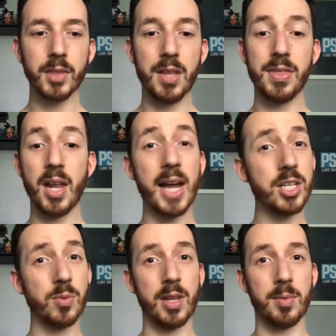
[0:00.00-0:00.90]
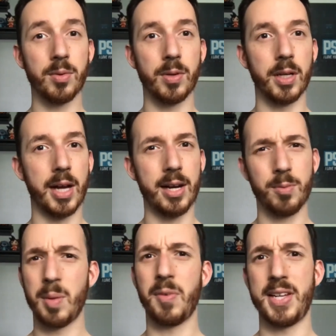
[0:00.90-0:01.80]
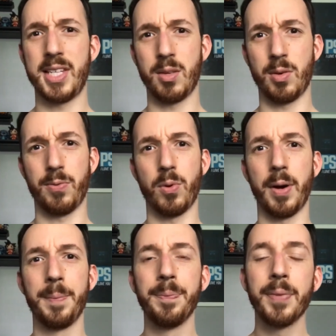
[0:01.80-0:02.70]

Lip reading: The last one that I'm doing, I don't remember if I said there were 4,